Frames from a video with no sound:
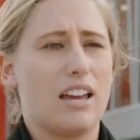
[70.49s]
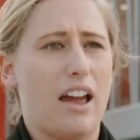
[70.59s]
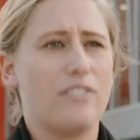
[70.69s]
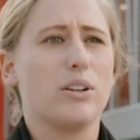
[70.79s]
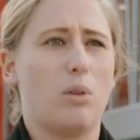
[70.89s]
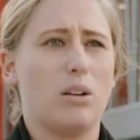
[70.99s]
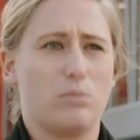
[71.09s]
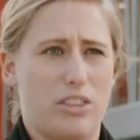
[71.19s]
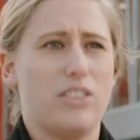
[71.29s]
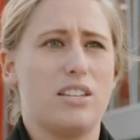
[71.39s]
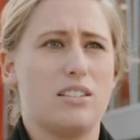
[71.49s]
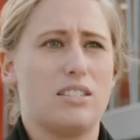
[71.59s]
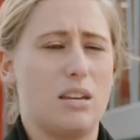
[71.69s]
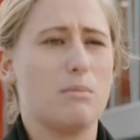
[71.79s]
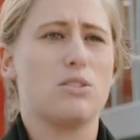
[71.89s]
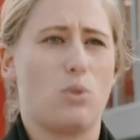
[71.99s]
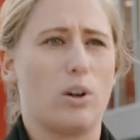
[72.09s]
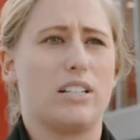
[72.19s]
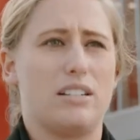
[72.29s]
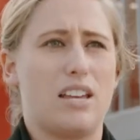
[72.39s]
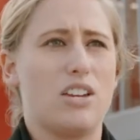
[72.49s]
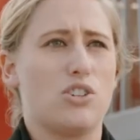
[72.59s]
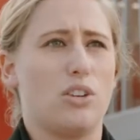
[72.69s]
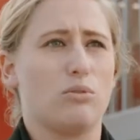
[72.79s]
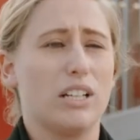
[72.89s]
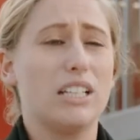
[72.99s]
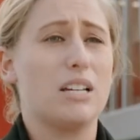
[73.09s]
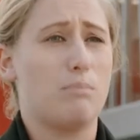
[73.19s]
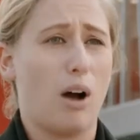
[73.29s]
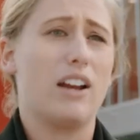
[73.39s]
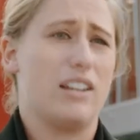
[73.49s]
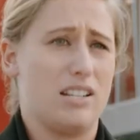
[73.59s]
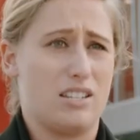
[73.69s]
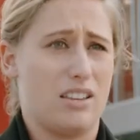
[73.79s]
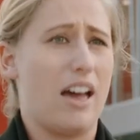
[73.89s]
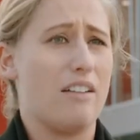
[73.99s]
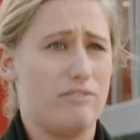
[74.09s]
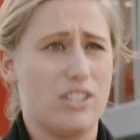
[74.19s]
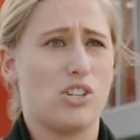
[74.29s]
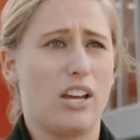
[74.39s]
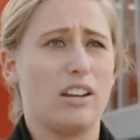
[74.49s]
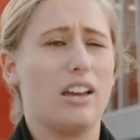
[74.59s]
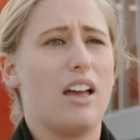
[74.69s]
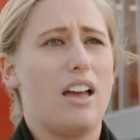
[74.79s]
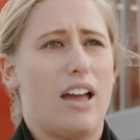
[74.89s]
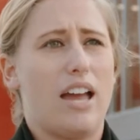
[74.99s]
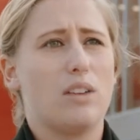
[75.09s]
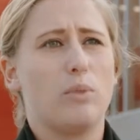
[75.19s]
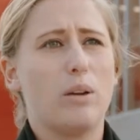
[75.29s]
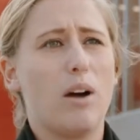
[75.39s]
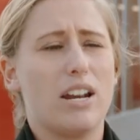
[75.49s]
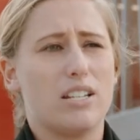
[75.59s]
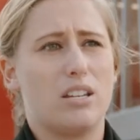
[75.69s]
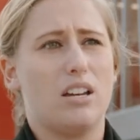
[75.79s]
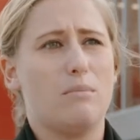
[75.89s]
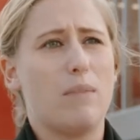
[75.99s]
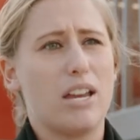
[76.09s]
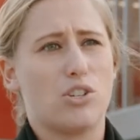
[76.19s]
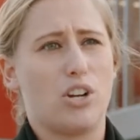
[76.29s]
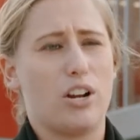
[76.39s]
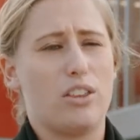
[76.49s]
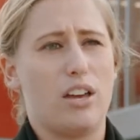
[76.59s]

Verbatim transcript: everyone within the Siemens organization really bought into that vision. And we wanted to make sure